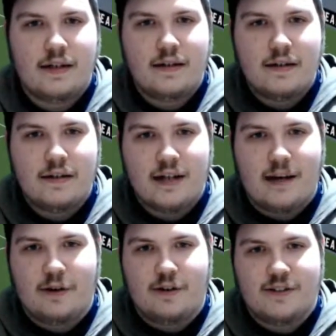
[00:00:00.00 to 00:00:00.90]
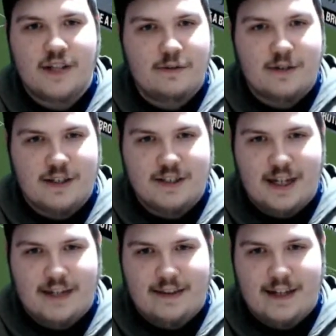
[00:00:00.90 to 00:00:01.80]
Come on, don't
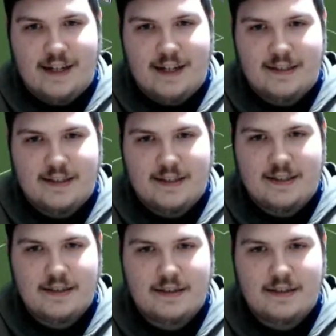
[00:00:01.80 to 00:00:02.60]
concede this